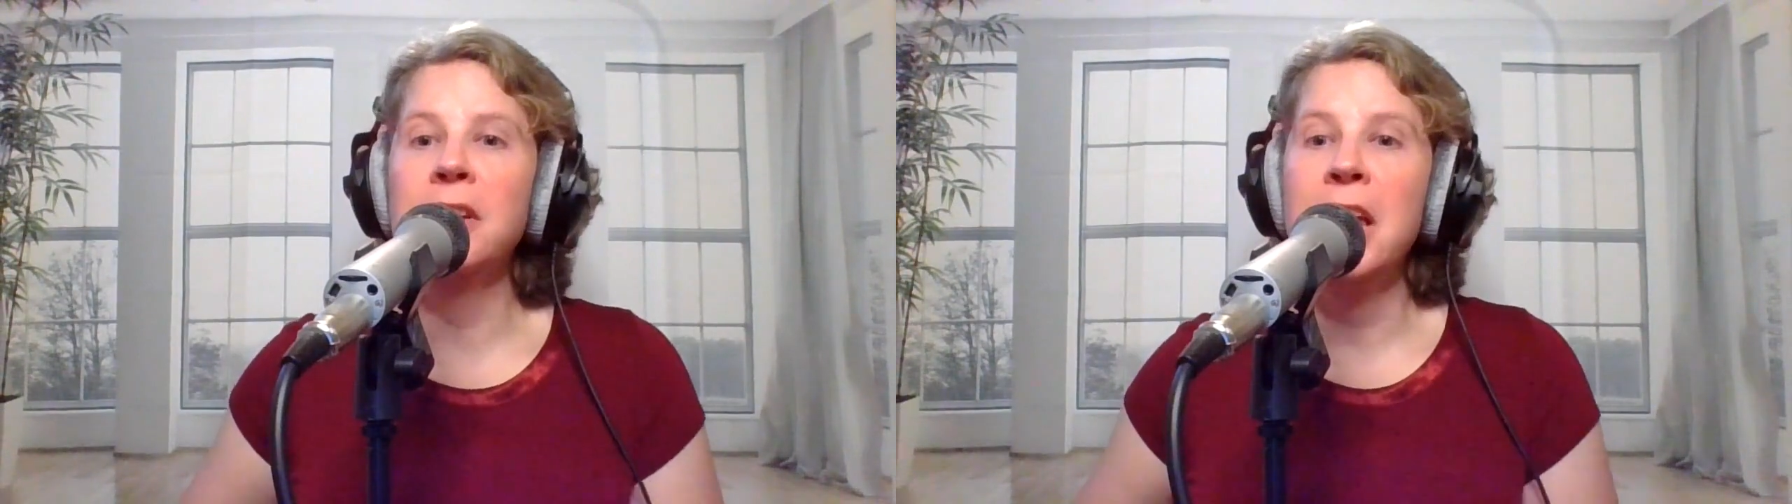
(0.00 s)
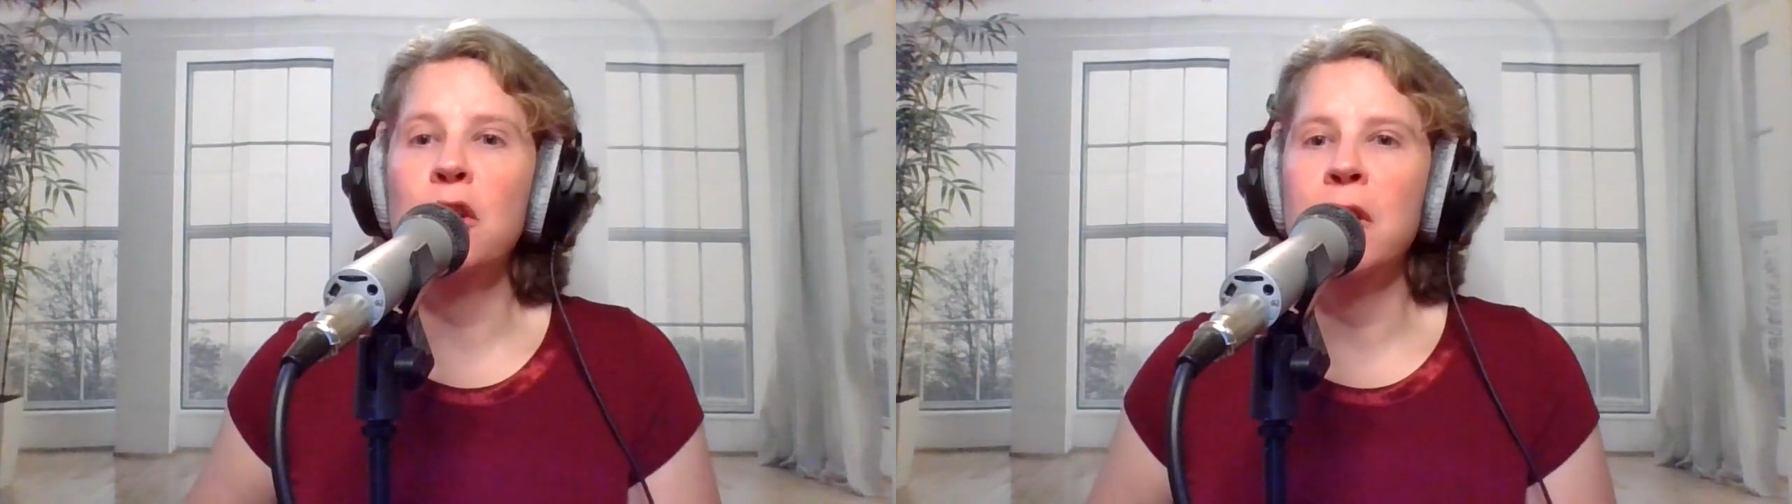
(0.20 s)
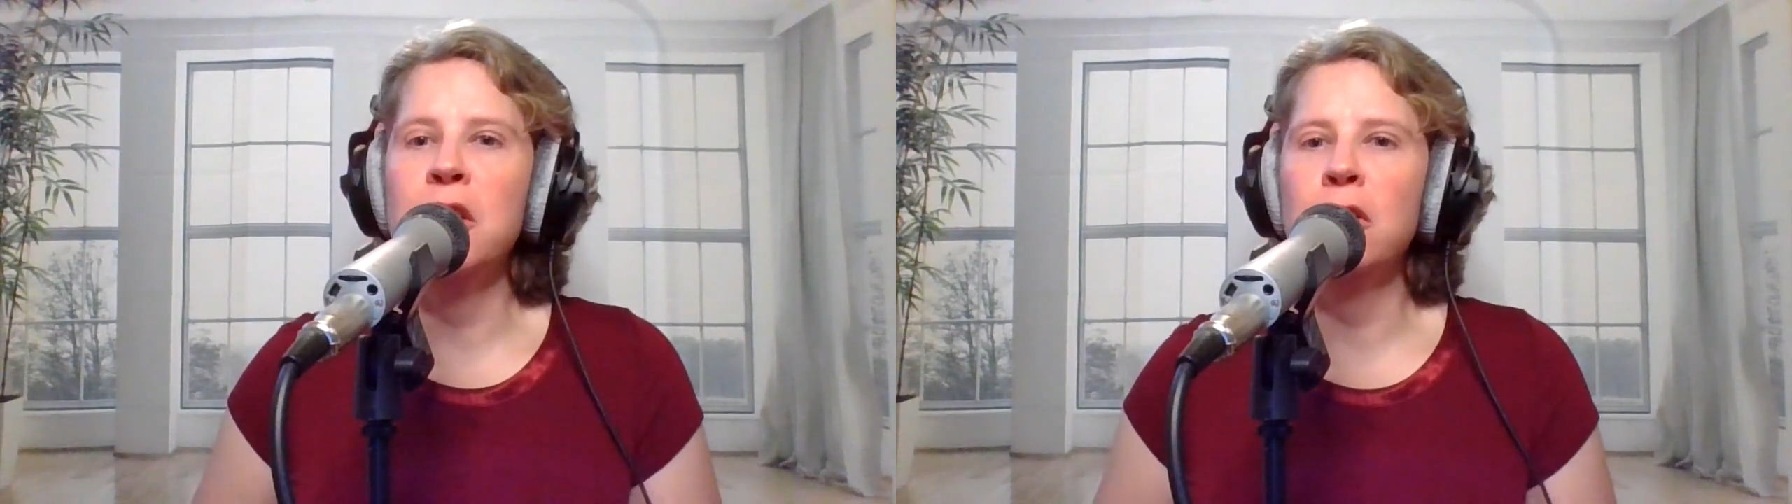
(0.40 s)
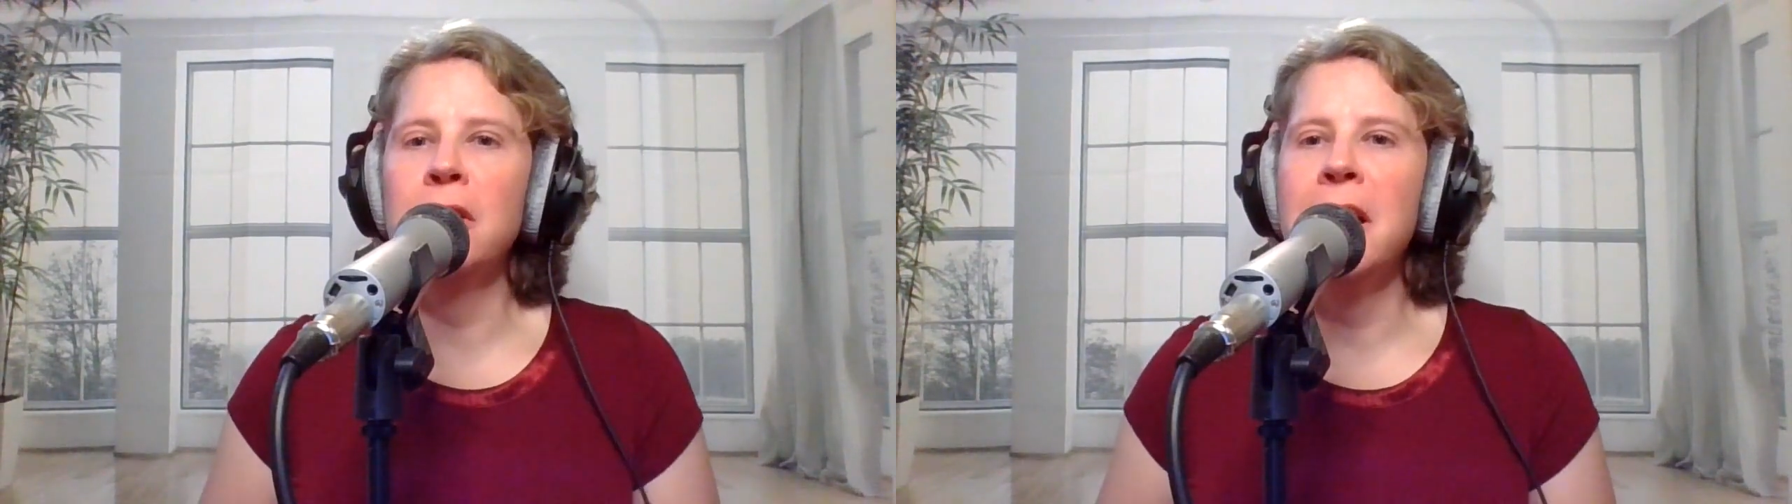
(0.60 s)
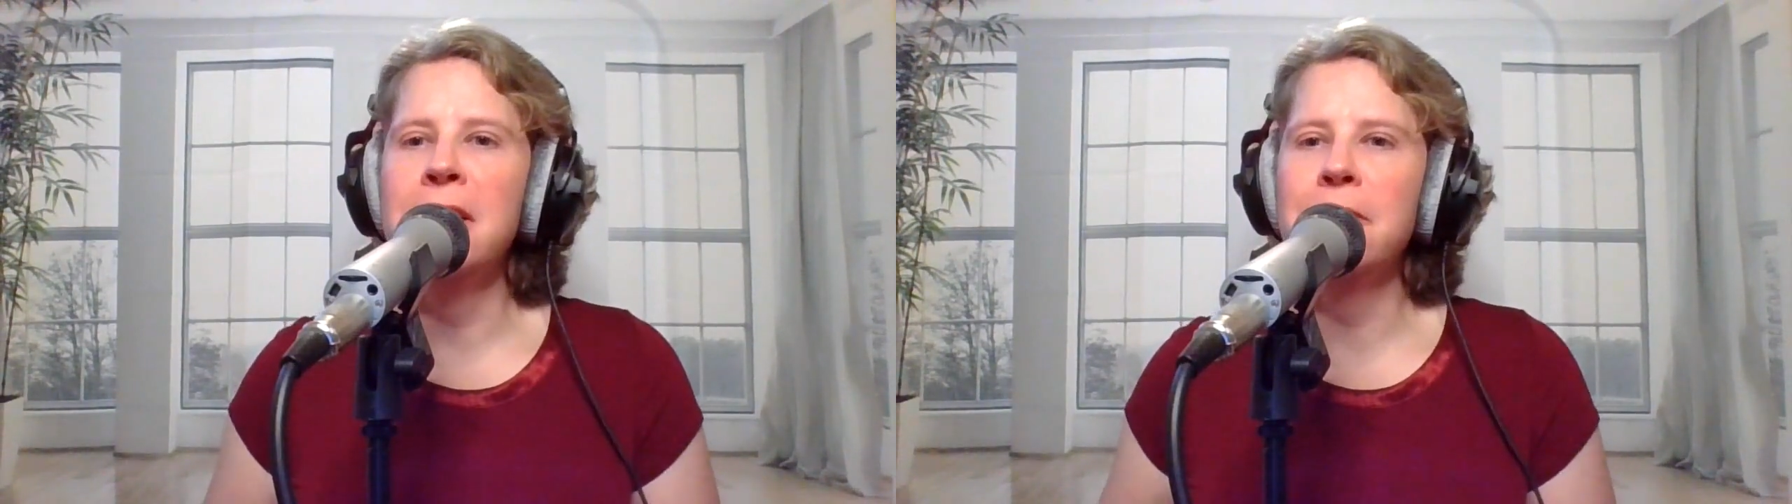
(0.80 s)
later in your
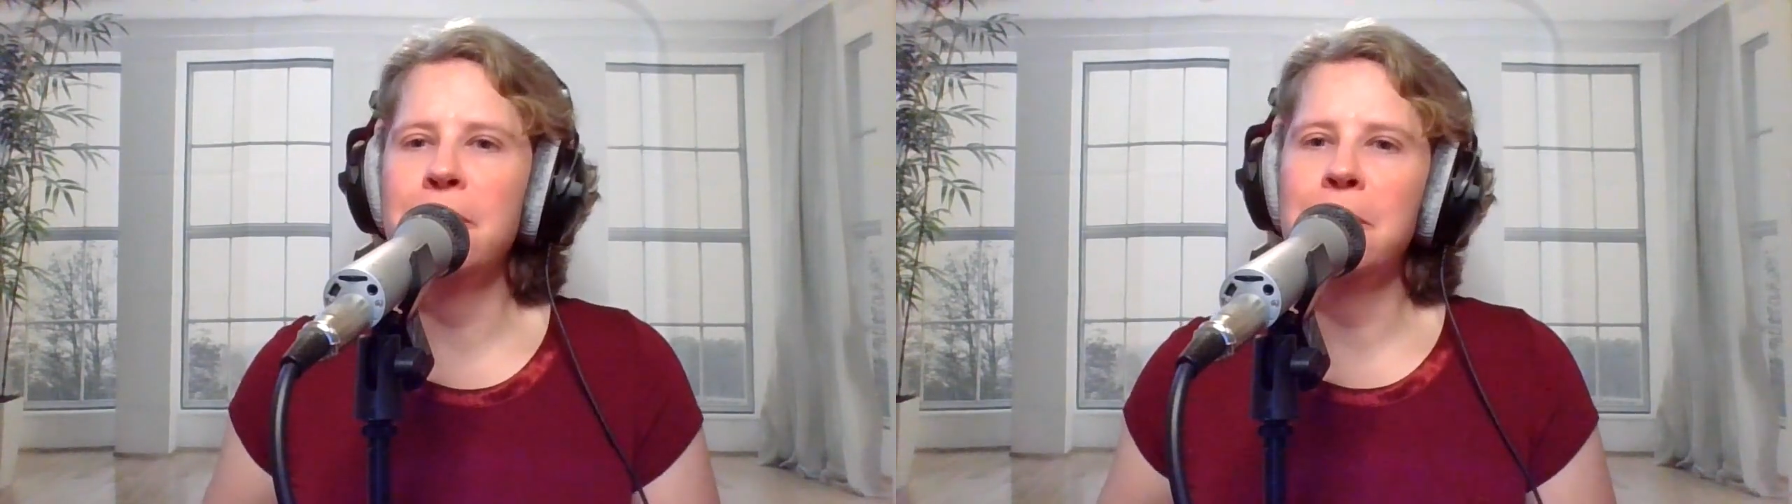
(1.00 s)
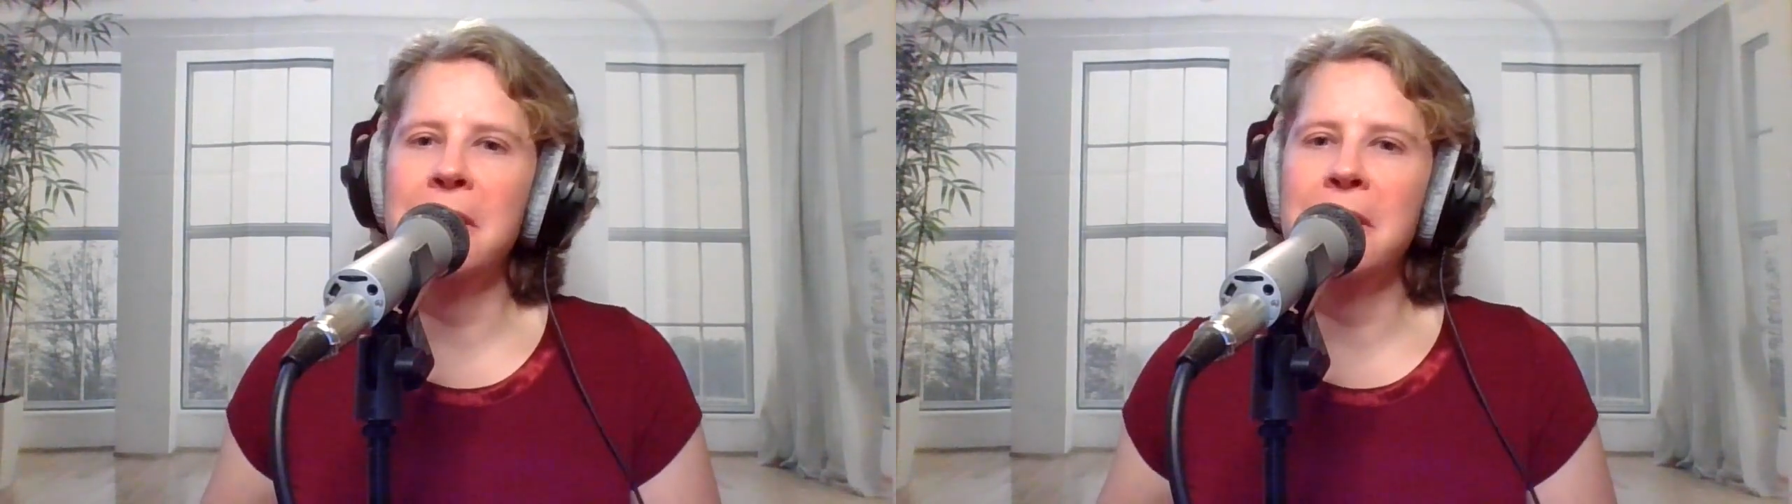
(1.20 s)
life,